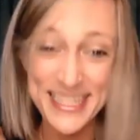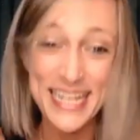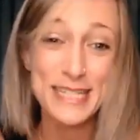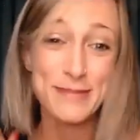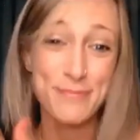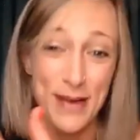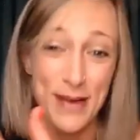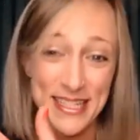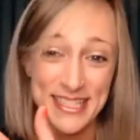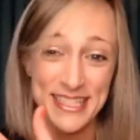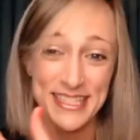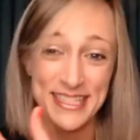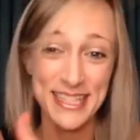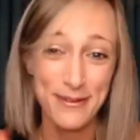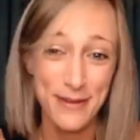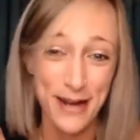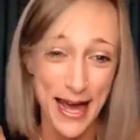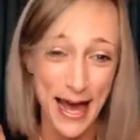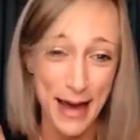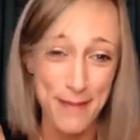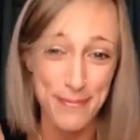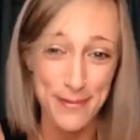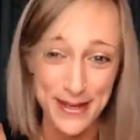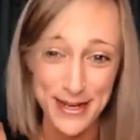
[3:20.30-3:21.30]
That's basically what
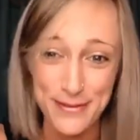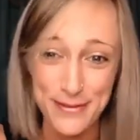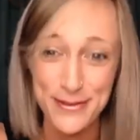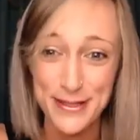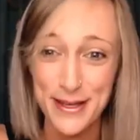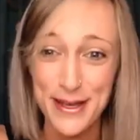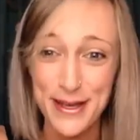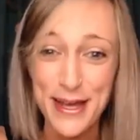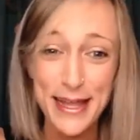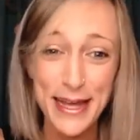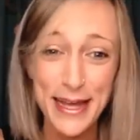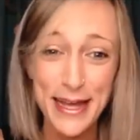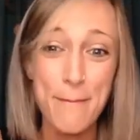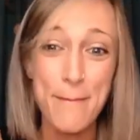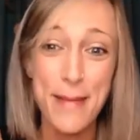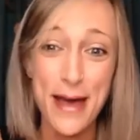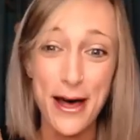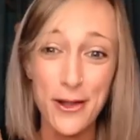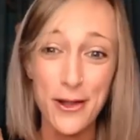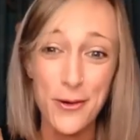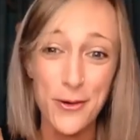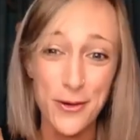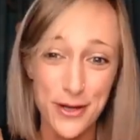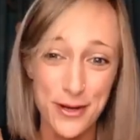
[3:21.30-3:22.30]
happened. It was like a
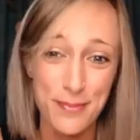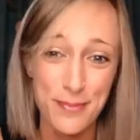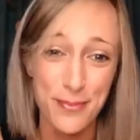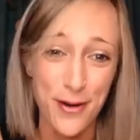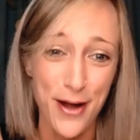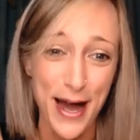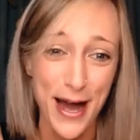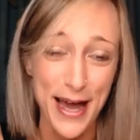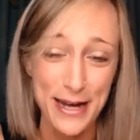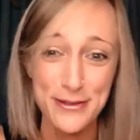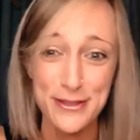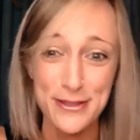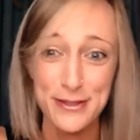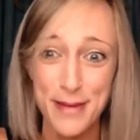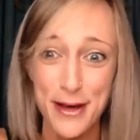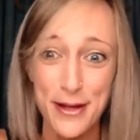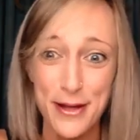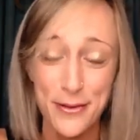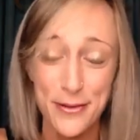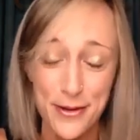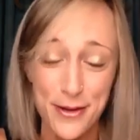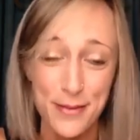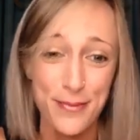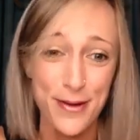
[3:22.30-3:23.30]
mail order bride. It was a mail
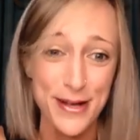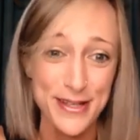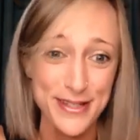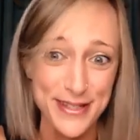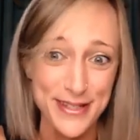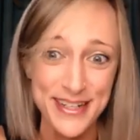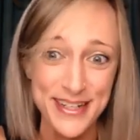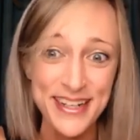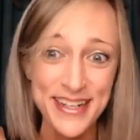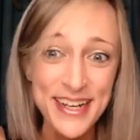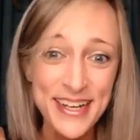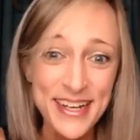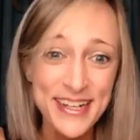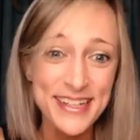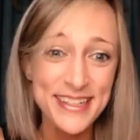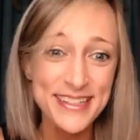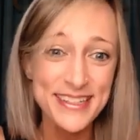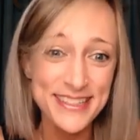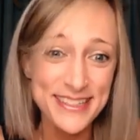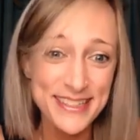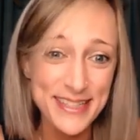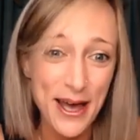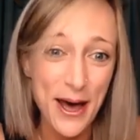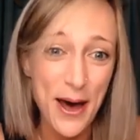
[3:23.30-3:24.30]
order president.
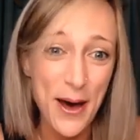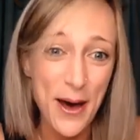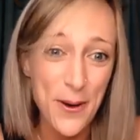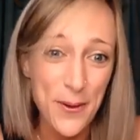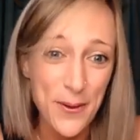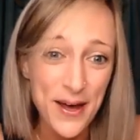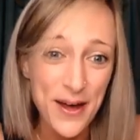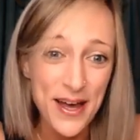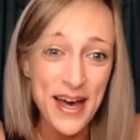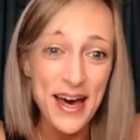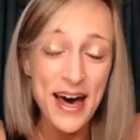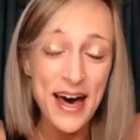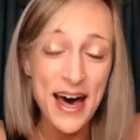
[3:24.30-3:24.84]
So,